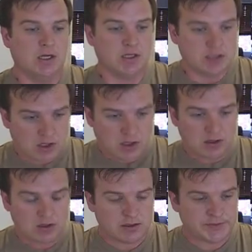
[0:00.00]
So,
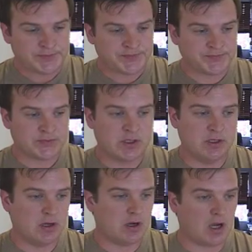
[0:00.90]

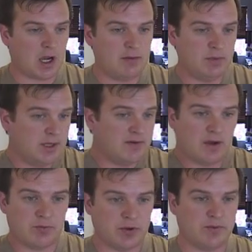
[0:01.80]
I believe
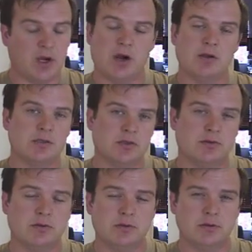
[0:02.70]
I put my heart and
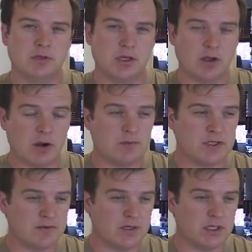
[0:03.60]
soul into Arm
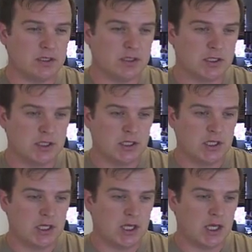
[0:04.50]
TV,
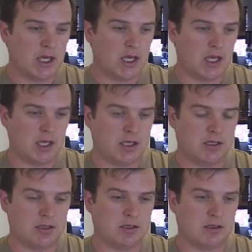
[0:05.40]

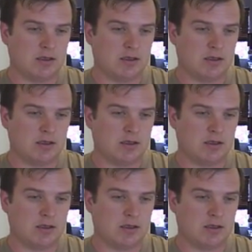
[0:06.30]
and